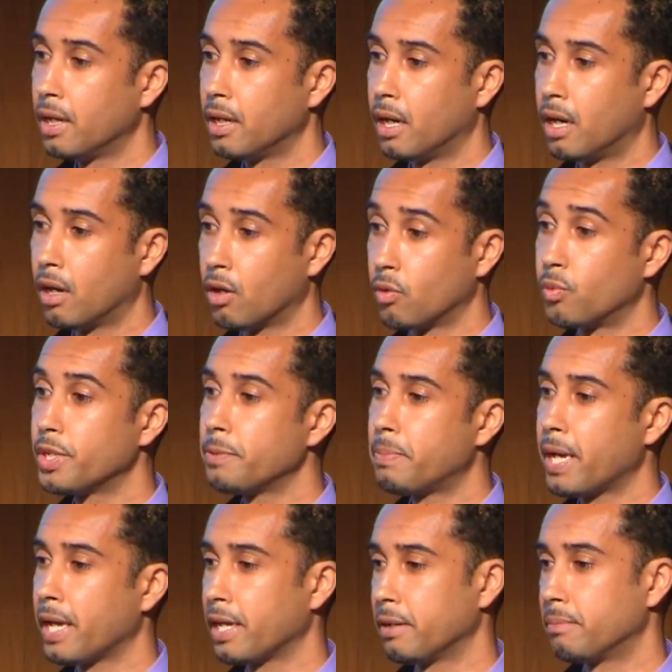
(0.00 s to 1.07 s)
or
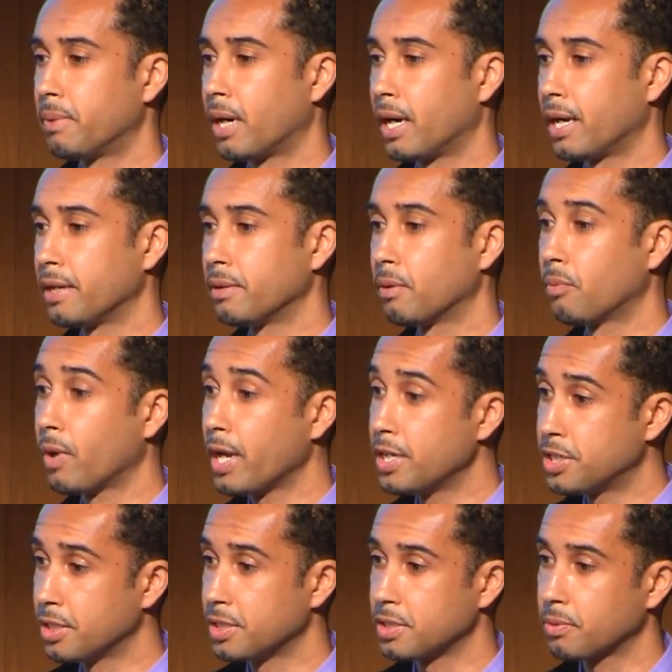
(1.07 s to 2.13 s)
repaid by
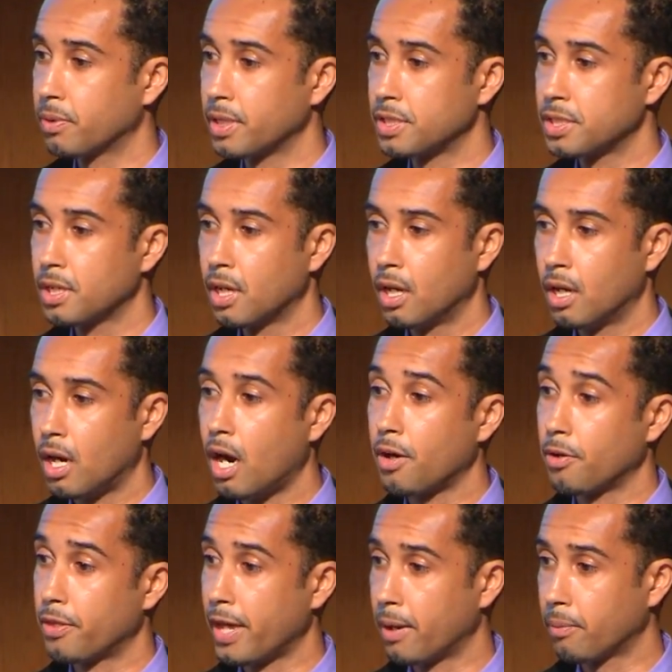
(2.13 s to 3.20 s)
wages which
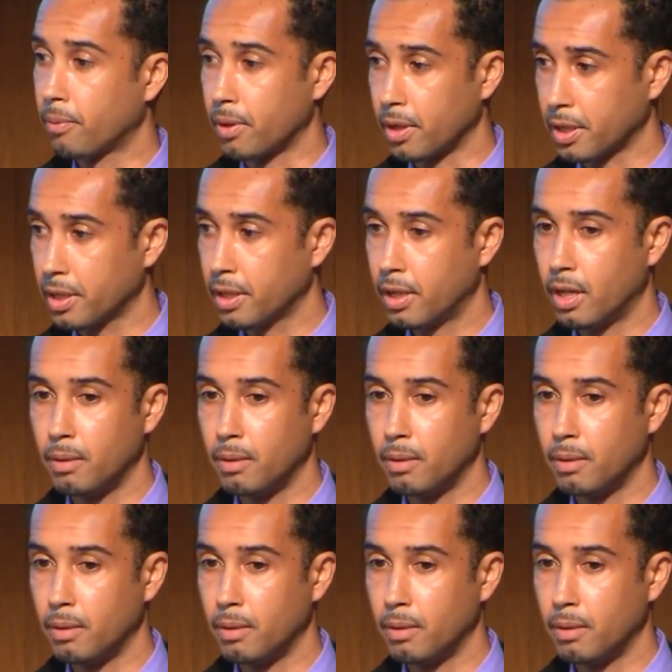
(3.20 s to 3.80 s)
honor that work.